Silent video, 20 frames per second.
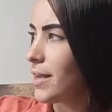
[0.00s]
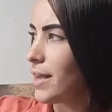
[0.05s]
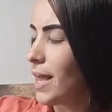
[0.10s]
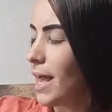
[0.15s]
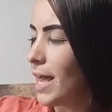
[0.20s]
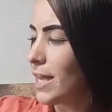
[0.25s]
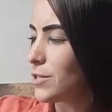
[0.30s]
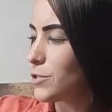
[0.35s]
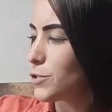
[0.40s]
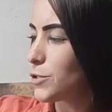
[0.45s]

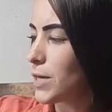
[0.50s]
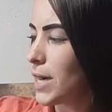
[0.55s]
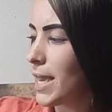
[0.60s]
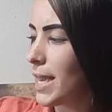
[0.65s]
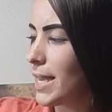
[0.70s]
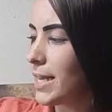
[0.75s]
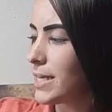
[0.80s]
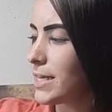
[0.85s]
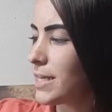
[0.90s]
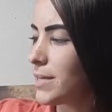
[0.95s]
I
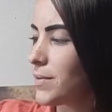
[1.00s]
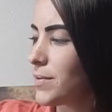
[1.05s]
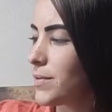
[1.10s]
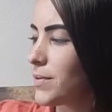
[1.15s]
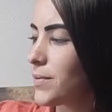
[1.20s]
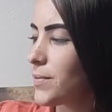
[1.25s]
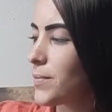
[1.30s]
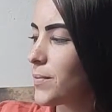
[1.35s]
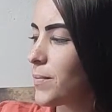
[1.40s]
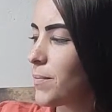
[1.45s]
try to
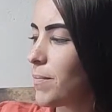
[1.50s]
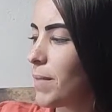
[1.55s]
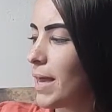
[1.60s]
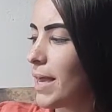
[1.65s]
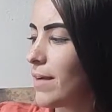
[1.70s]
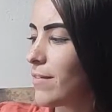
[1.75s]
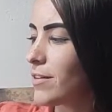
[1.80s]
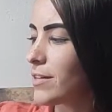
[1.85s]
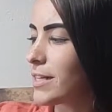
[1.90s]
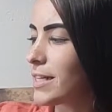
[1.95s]

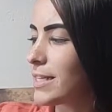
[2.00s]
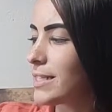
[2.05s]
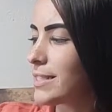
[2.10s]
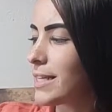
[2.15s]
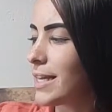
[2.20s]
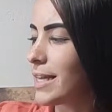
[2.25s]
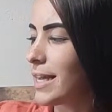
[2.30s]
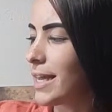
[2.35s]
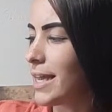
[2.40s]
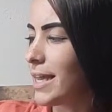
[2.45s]
buy everything
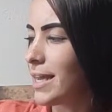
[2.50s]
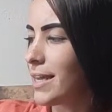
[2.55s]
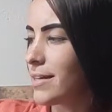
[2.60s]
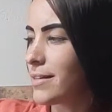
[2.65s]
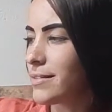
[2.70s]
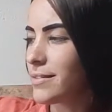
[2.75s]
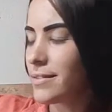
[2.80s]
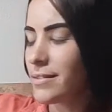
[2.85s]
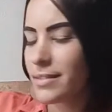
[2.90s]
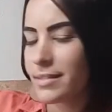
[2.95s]
secondhand
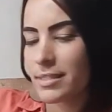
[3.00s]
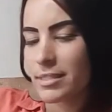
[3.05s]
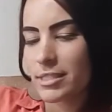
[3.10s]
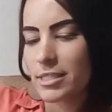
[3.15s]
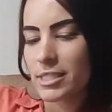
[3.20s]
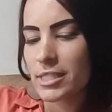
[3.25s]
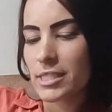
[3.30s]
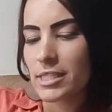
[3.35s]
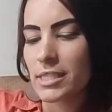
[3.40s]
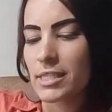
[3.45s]

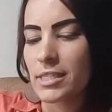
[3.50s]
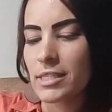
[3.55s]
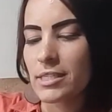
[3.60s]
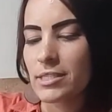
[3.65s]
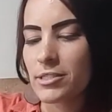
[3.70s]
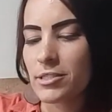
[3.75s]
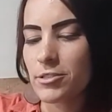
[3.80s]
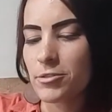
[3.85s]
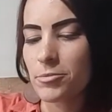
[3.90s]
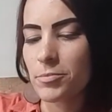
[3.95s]

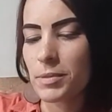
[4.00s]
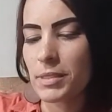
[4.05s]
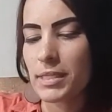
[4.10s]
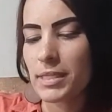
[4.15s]
just